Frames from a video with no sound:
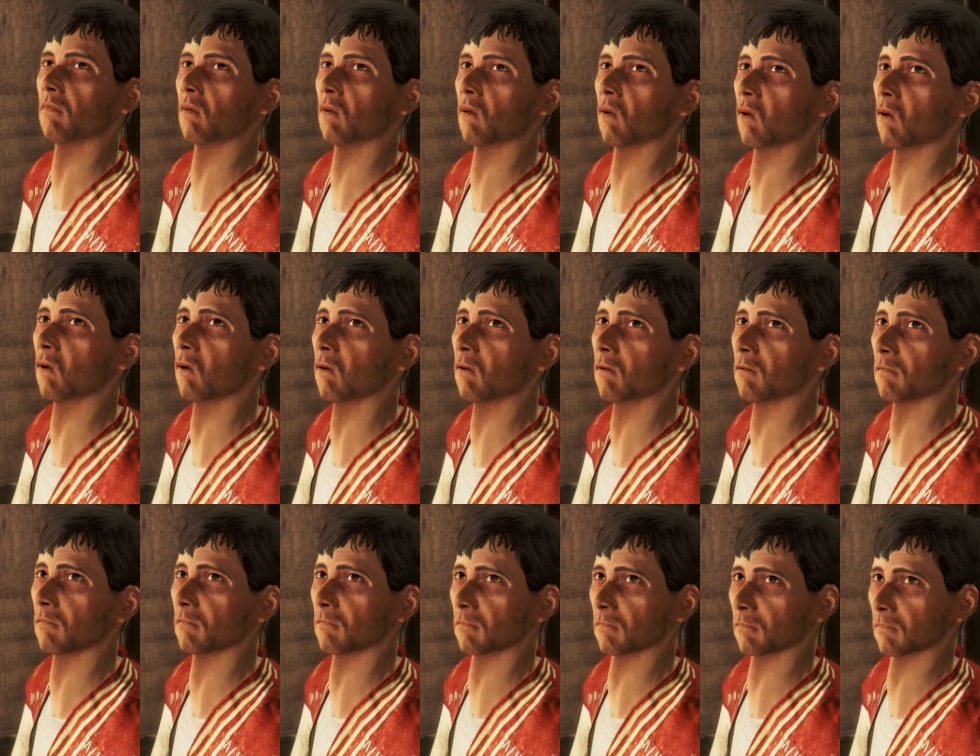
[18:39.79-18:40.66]
Oh,
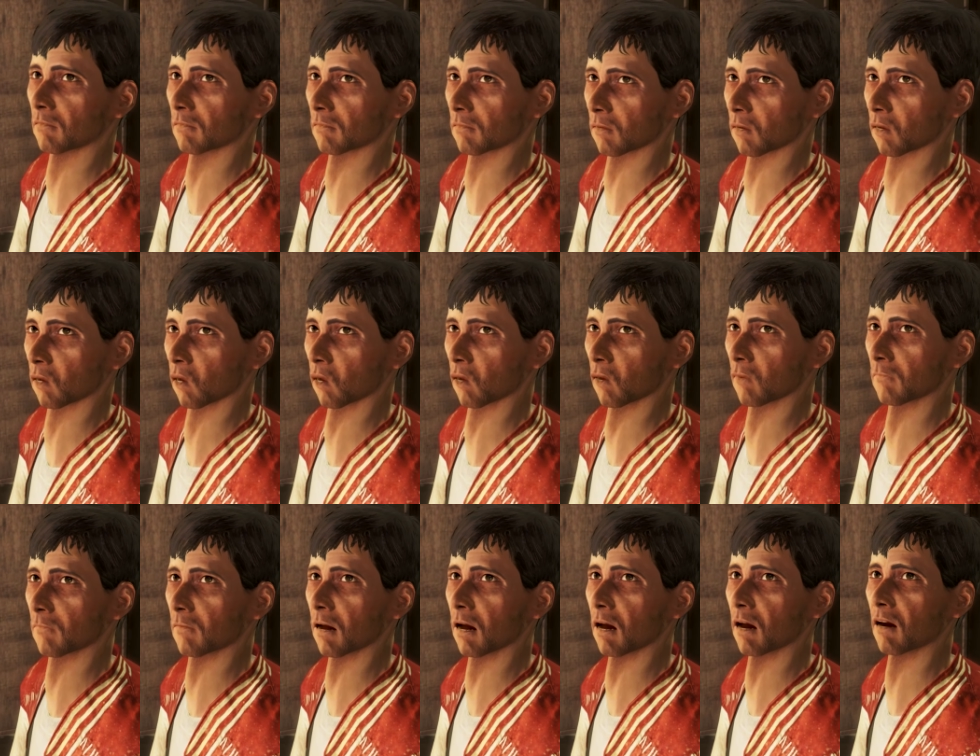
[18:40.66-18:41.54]

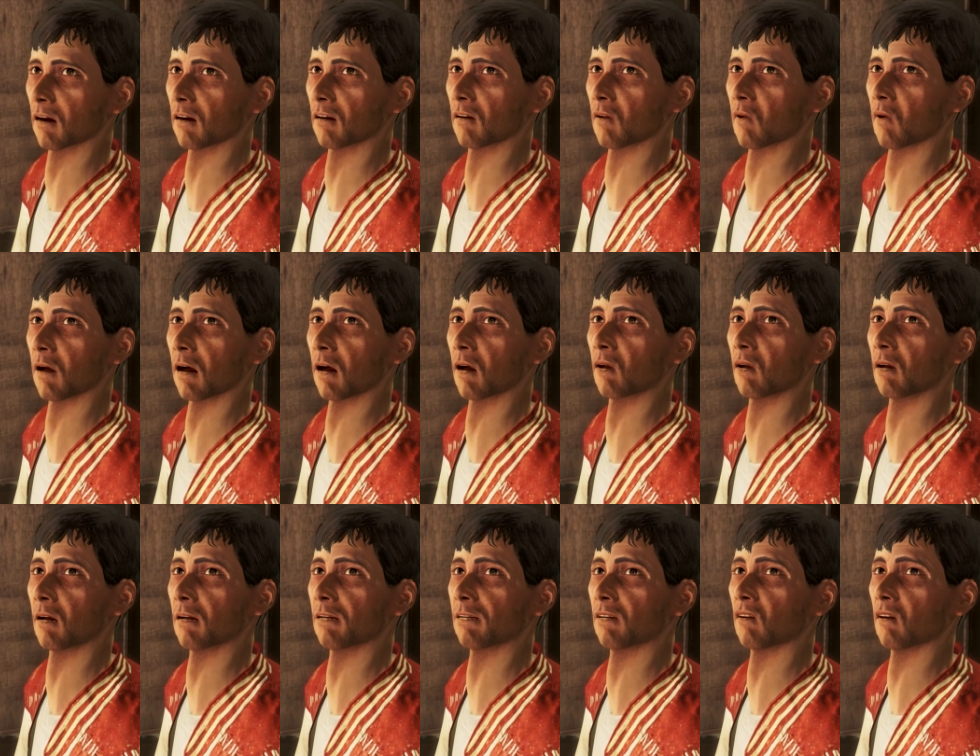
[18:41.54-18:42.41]
oh man,
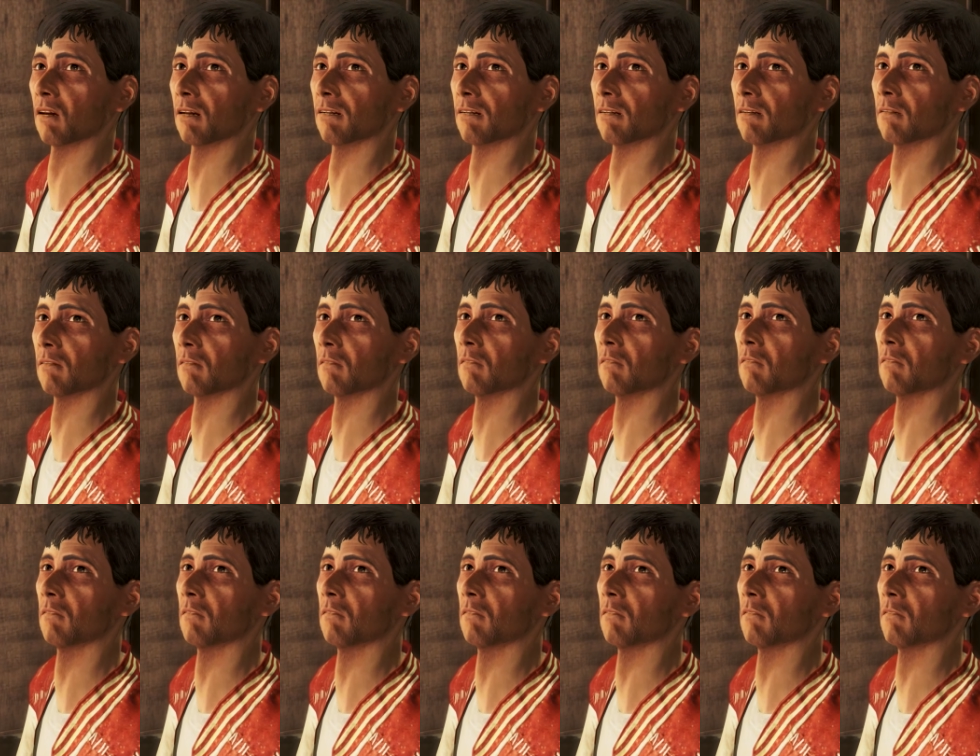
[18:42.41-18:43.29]
wow, is this.
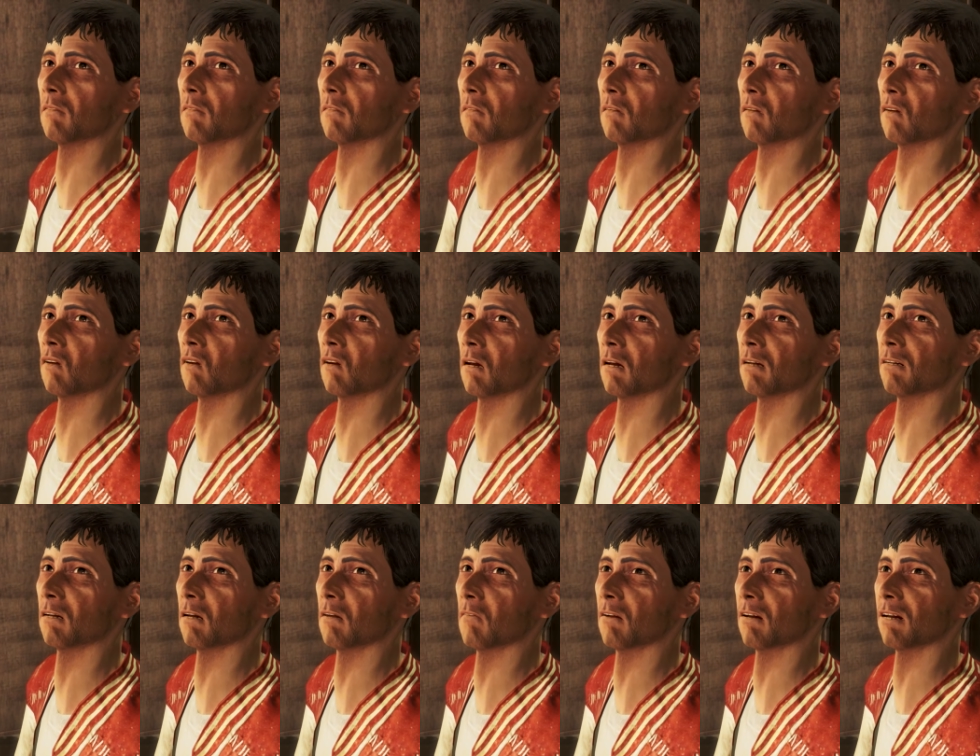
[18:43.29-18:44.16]

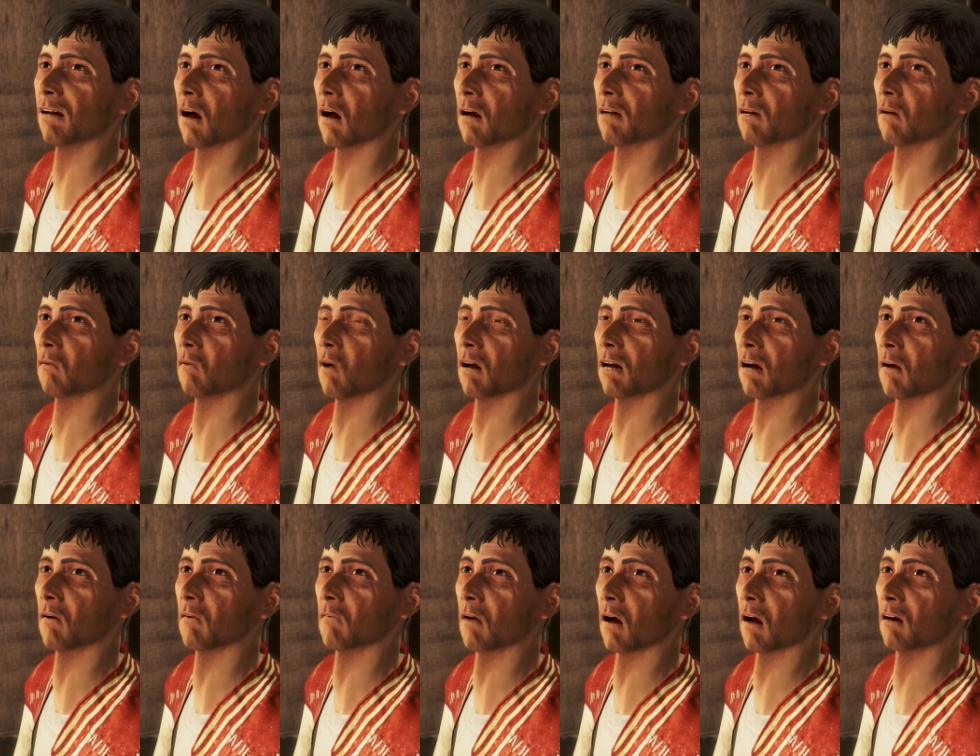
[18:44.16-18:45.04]
This is because of what
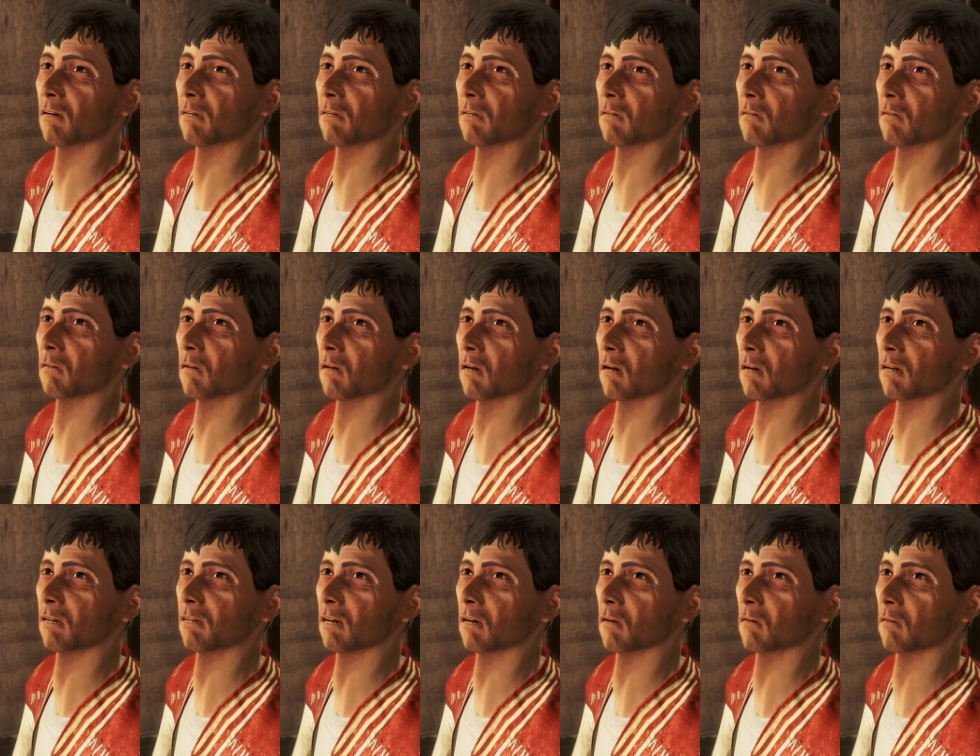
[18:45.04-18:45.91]
happened,
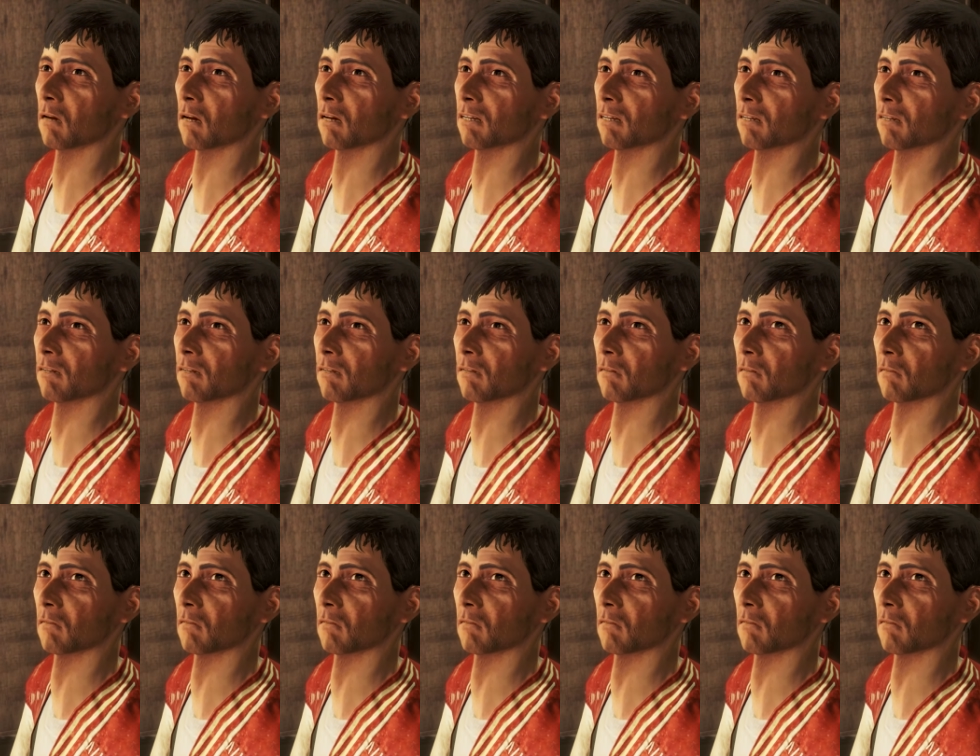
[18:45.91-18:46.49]
isn't it? It's.